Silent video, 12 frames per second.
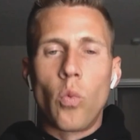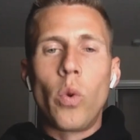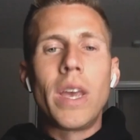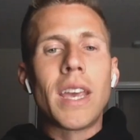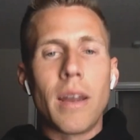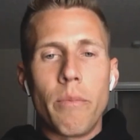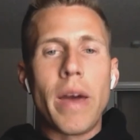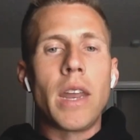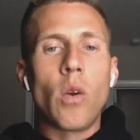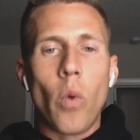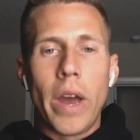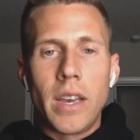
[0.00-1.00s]
weak in
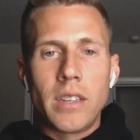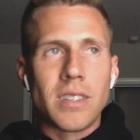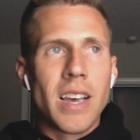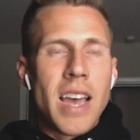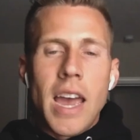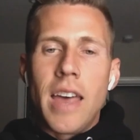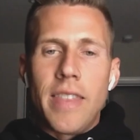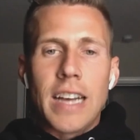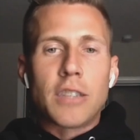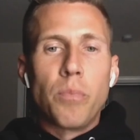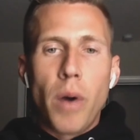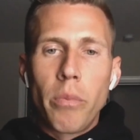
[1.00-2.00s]
many ways. And
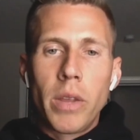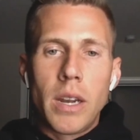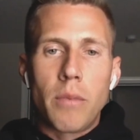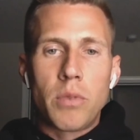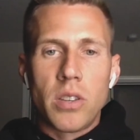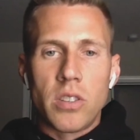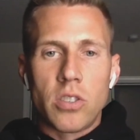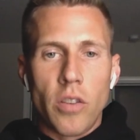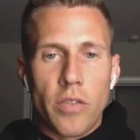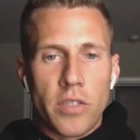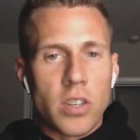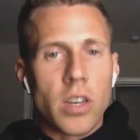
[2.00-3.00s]
that's bubbling up to the
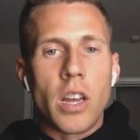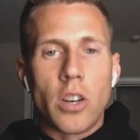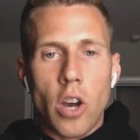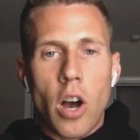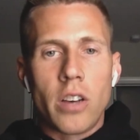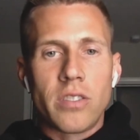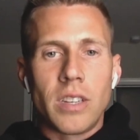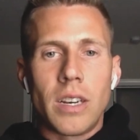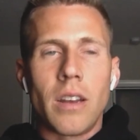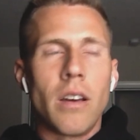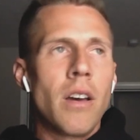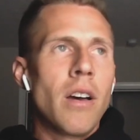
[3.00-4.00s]
surface and
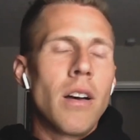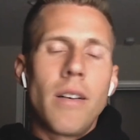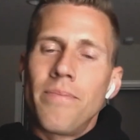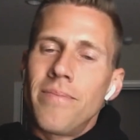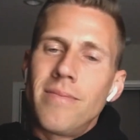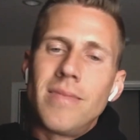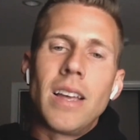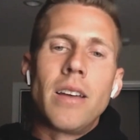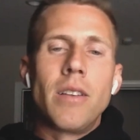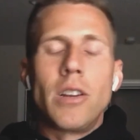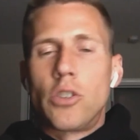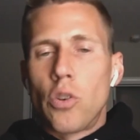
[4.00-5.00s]
causing
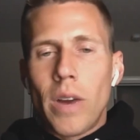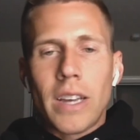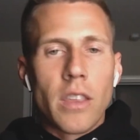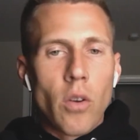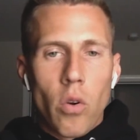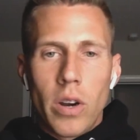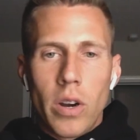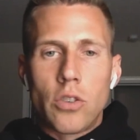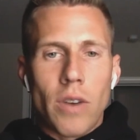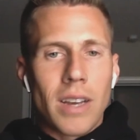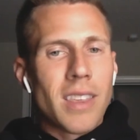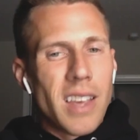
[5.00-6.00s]
directly or
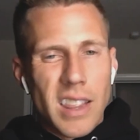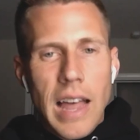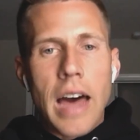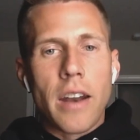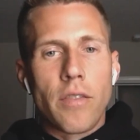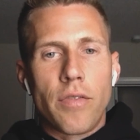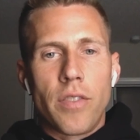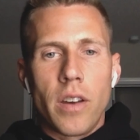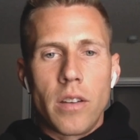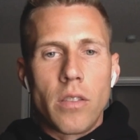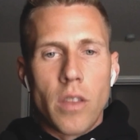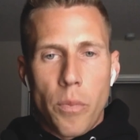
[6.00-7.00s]
indirectly a lot of
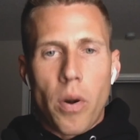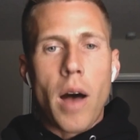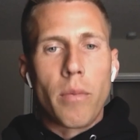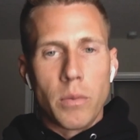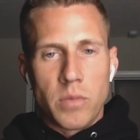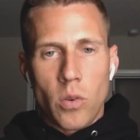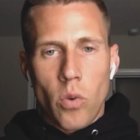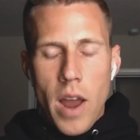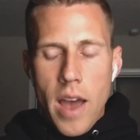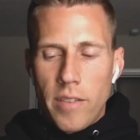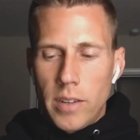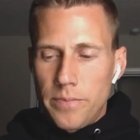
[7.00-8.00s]
the problems that we're
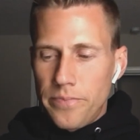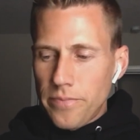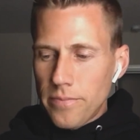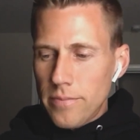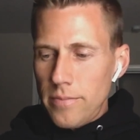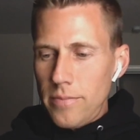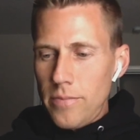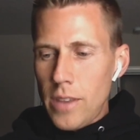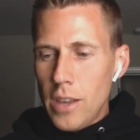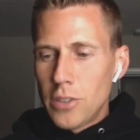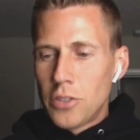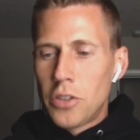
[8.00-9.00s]
having.
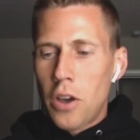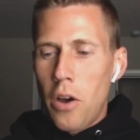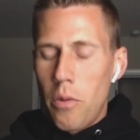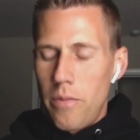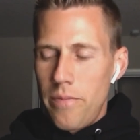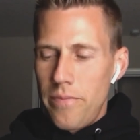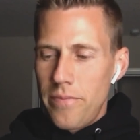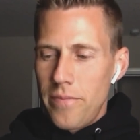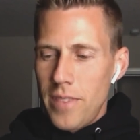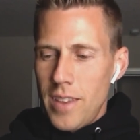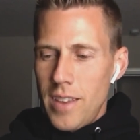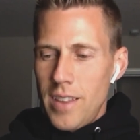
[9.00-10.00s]
So
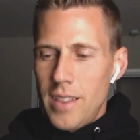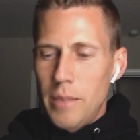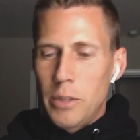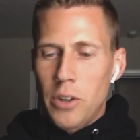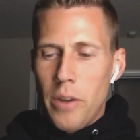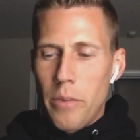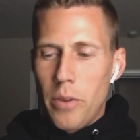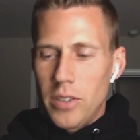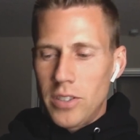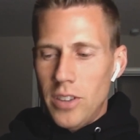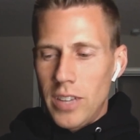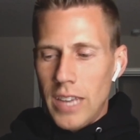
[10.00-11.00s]
let me try and pull
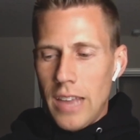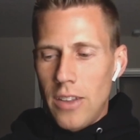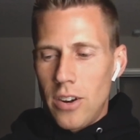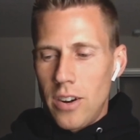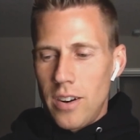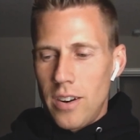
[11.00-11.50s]
this all together.